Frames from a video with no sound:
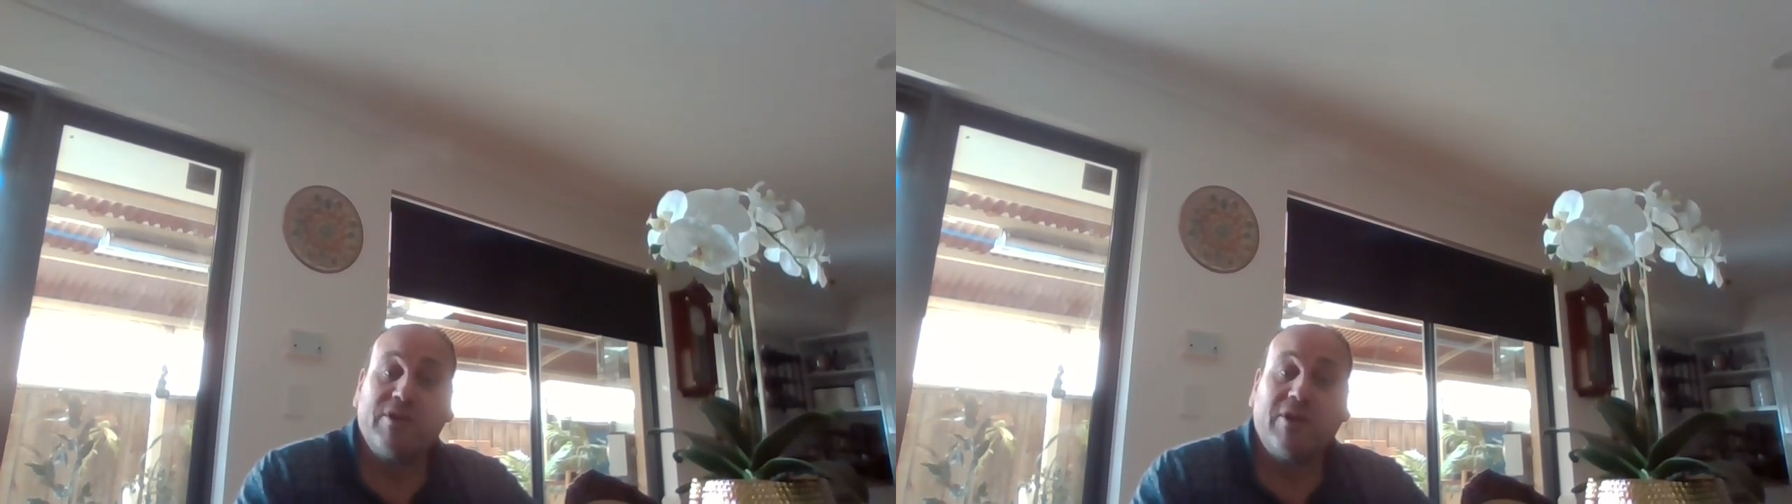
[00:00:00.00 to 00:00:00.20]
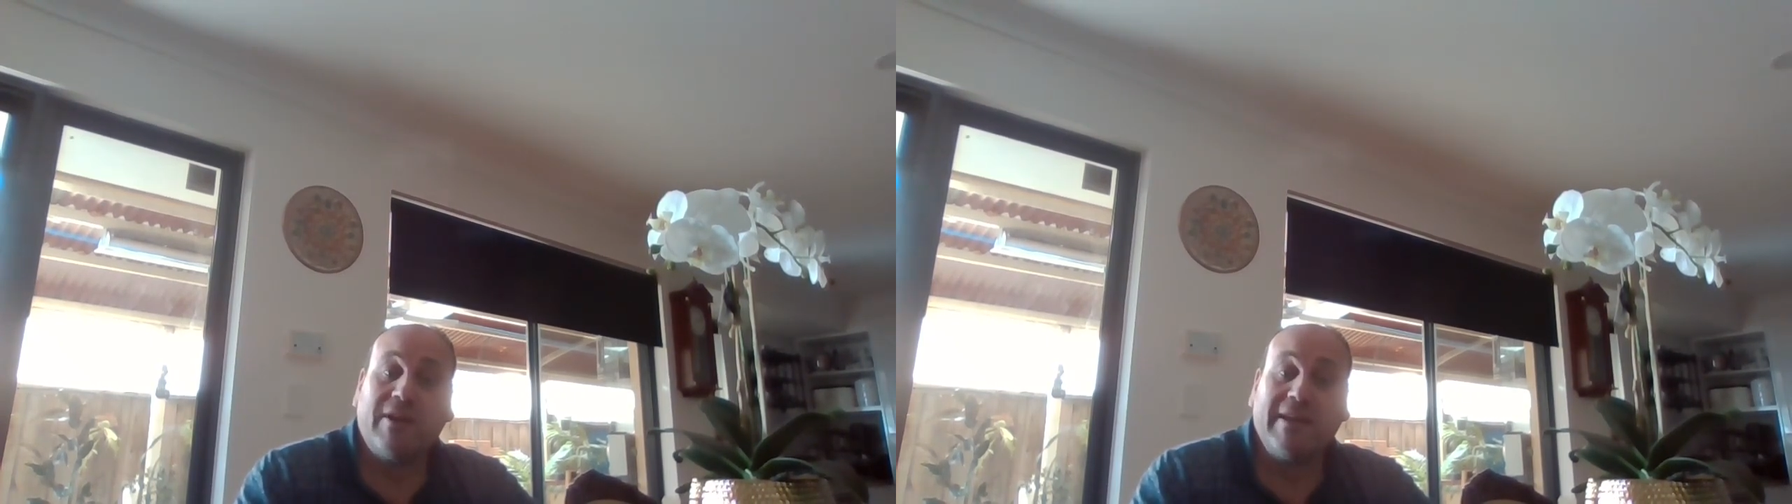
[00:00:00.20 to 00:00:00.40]

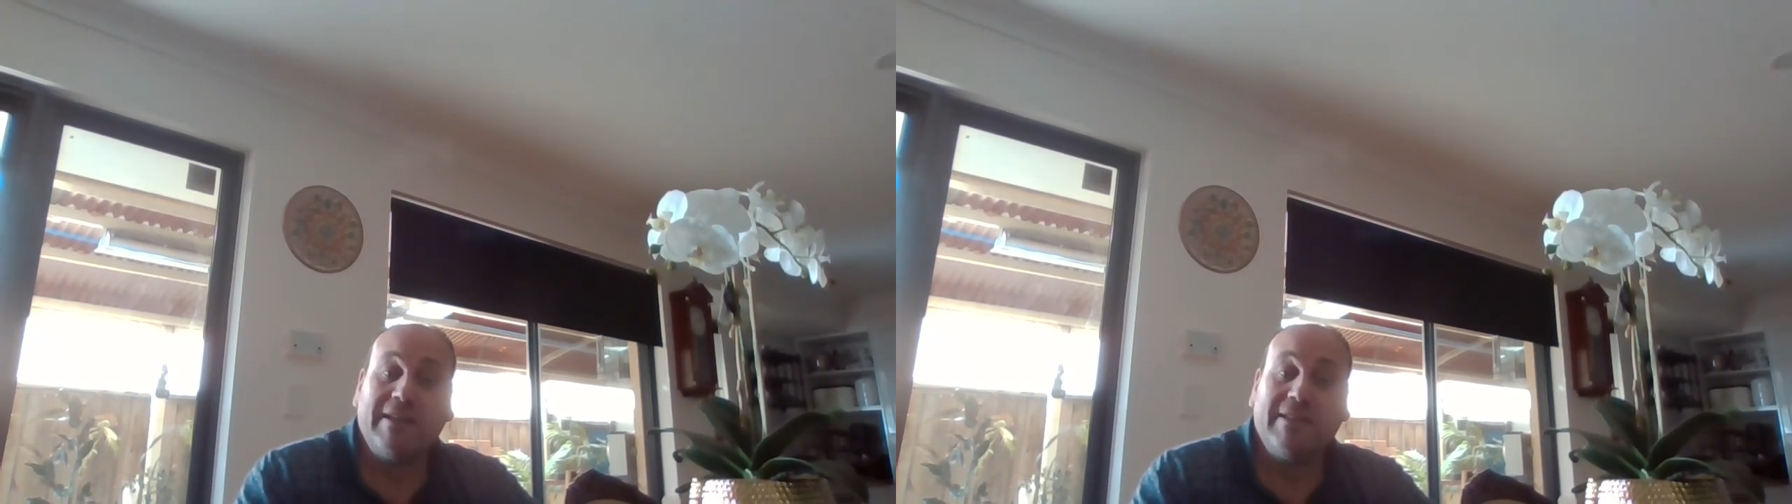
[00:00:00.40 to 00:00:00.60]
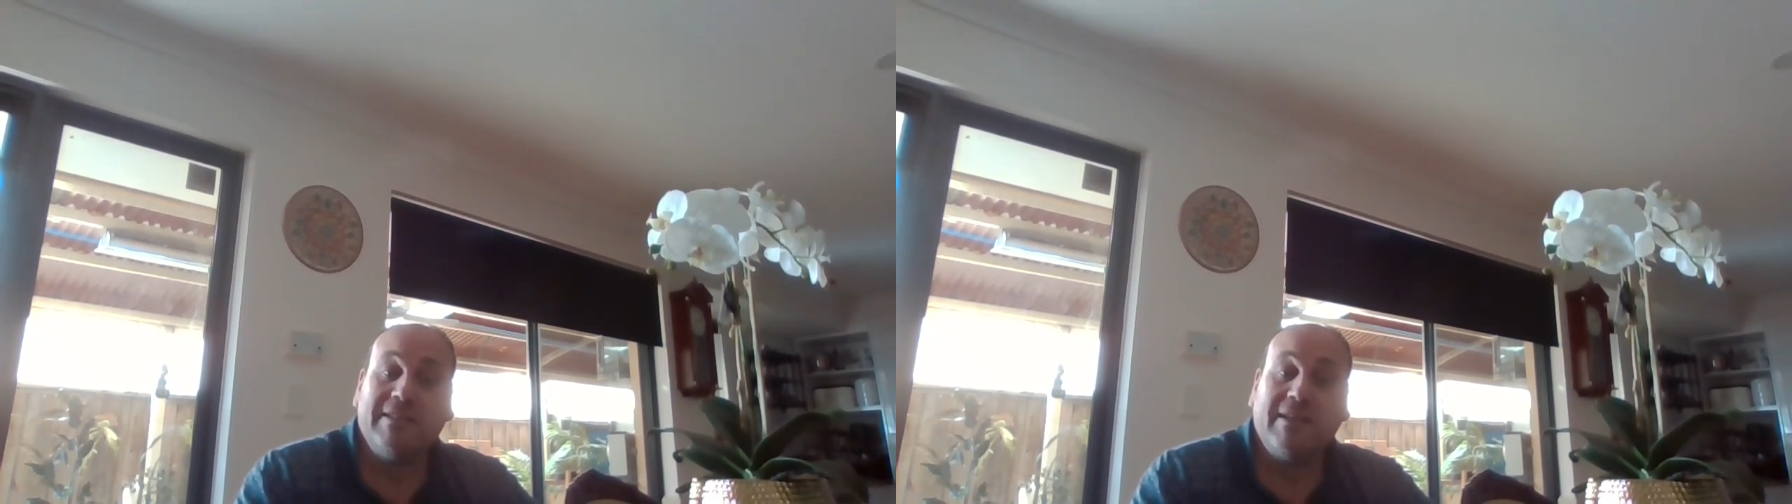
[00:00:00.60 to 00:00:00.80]

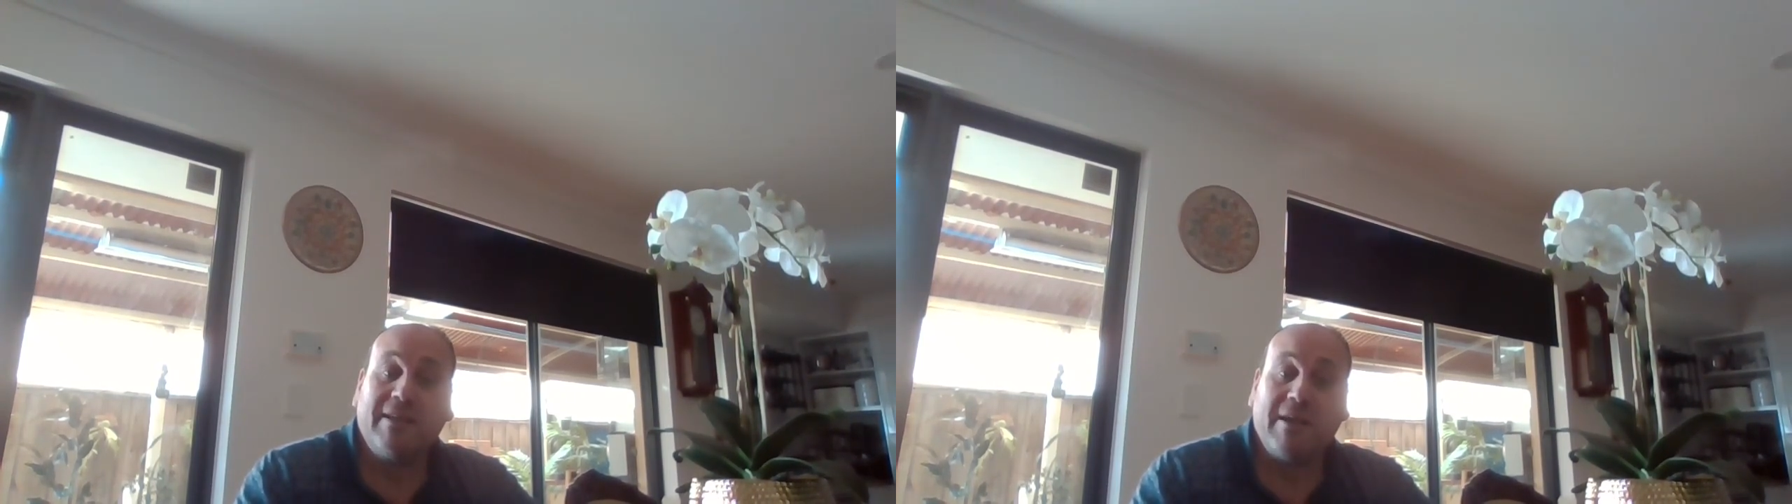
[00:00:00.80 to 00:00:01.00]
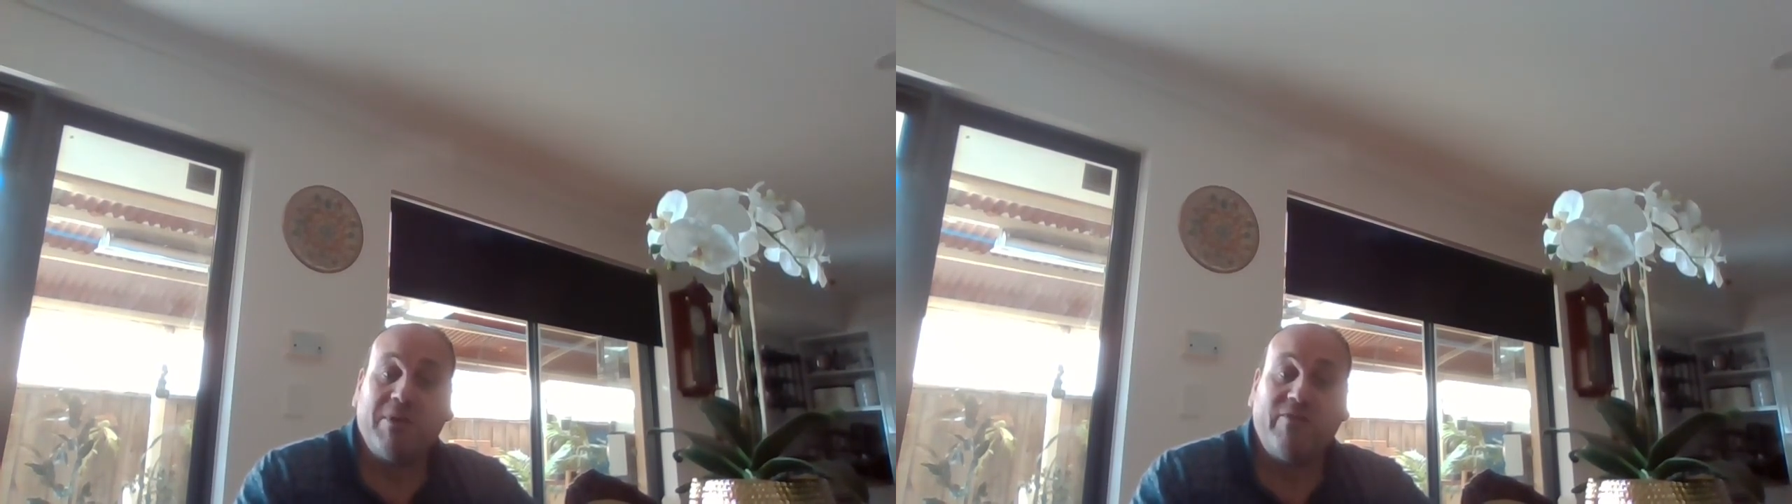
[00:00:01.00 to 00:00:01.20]
client a
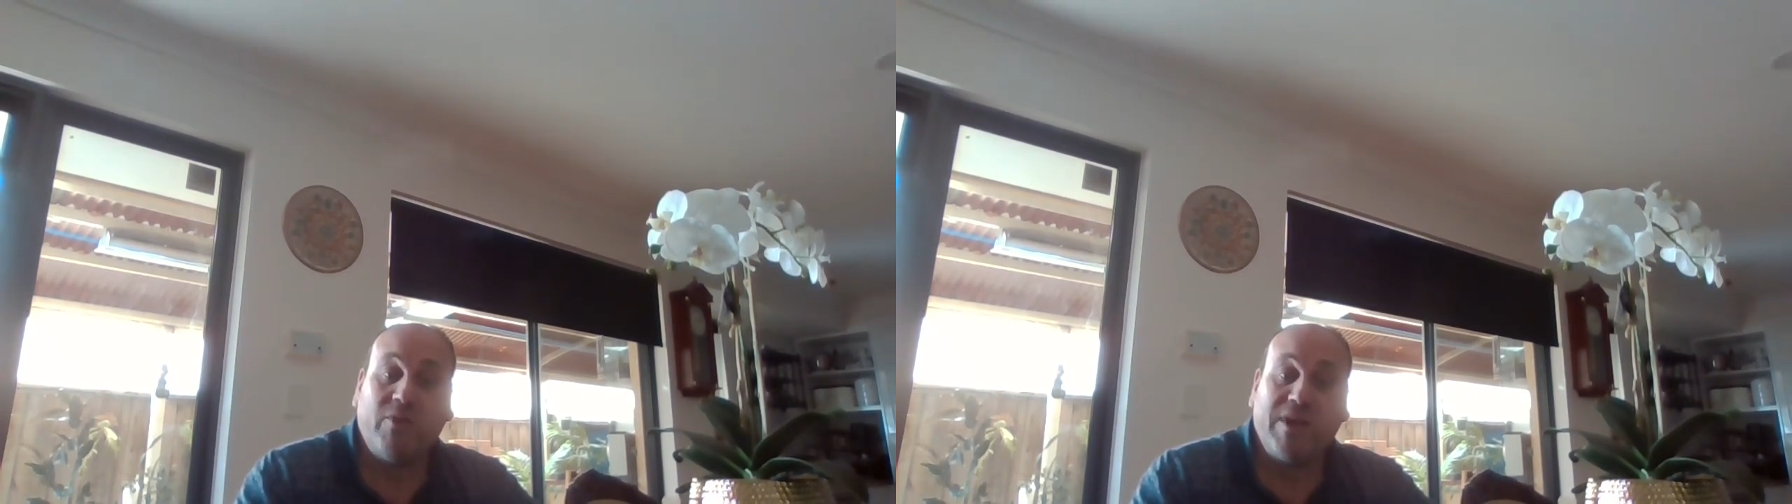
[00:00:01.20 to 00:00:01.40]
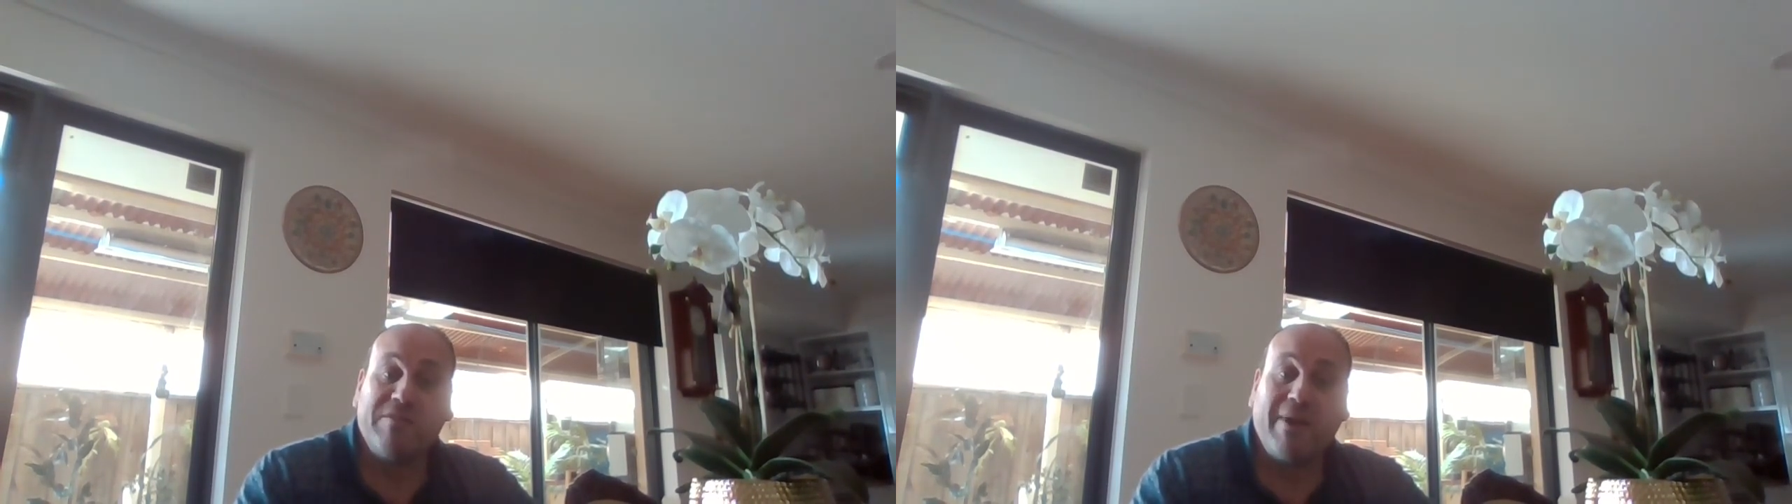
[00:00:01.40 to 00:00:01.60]
couple of
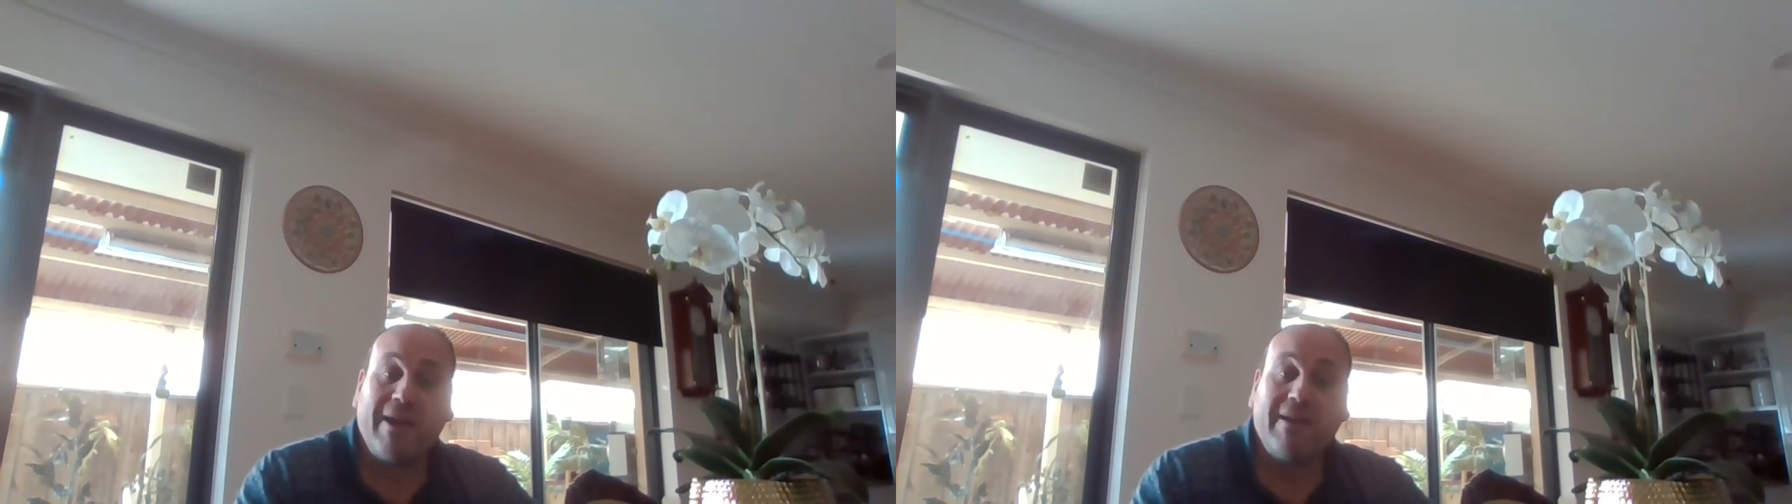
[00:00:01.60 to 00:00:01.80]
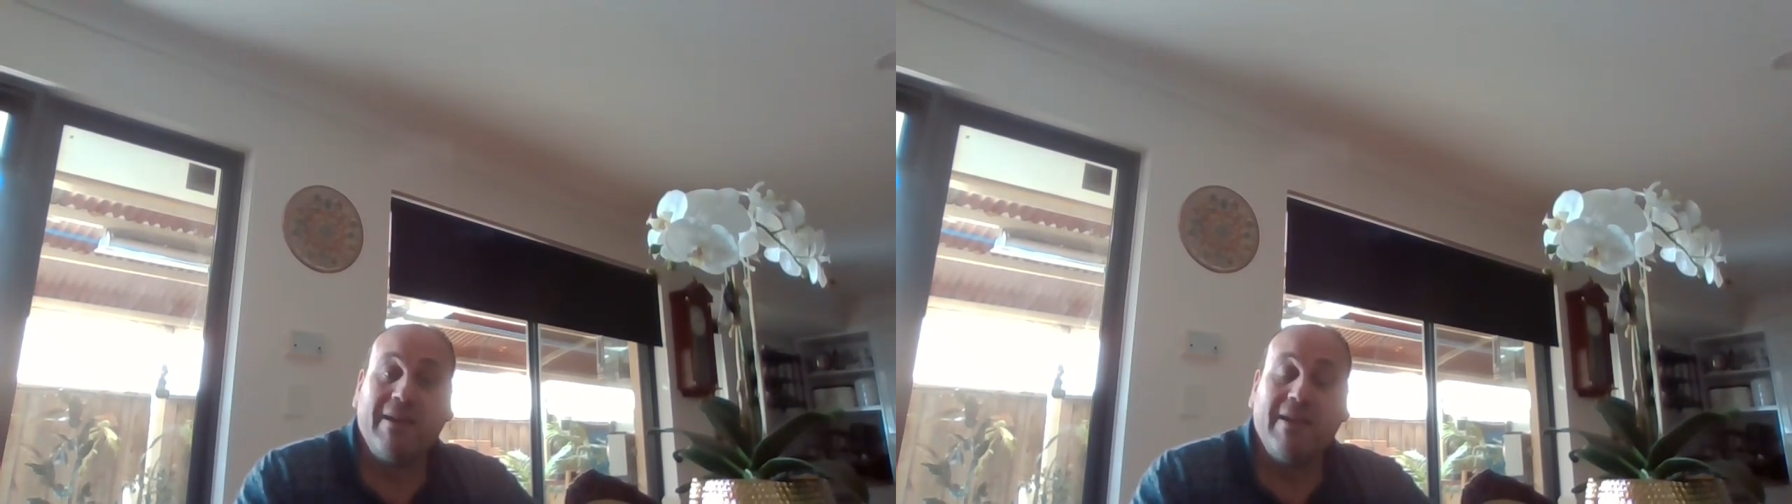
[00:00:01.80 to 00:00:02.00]
weeks back,